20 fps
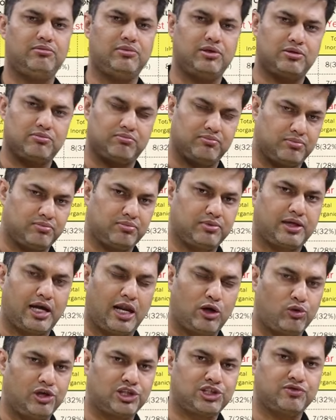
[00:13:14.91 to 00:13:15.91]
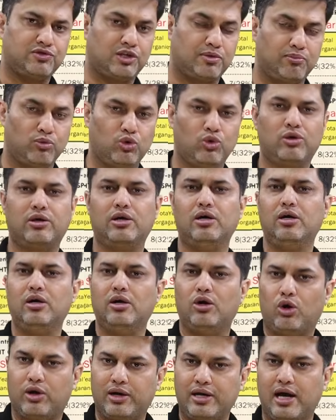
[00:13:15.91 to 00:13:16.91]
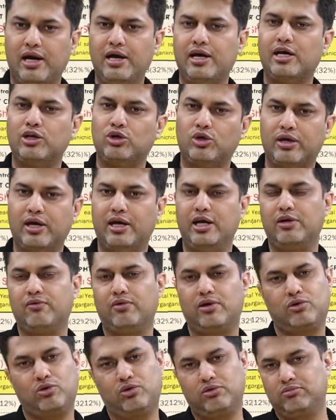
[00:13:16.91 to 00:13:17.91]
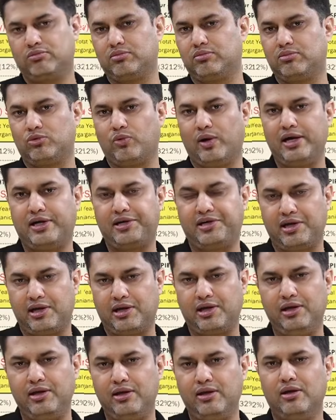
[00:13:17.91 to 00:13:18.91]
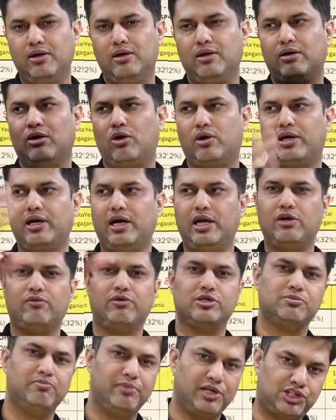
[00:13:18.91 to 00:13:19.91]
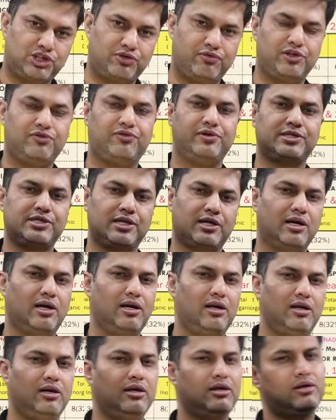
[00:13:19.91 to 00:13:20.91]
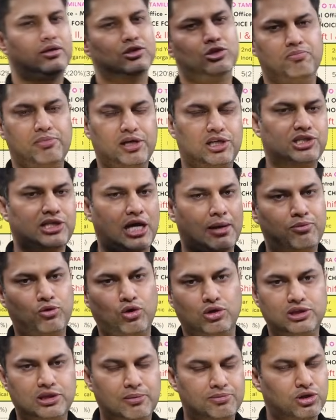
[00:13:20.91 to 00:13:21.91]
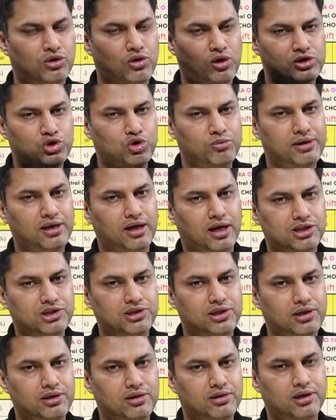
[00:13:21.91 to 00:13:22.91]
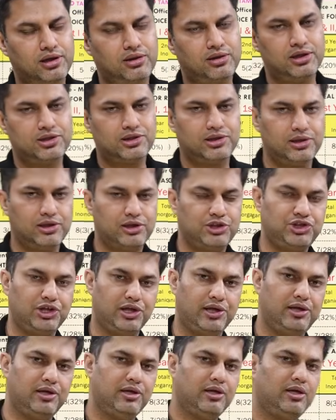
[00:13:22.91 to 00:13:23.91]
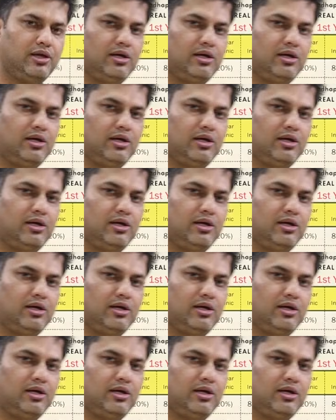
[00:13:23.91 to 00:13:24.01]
The calculations are more. Organic, inorganic were quite tricky. Organic was mixed with physical. So mixed type concepts are also been asked in this year JEE.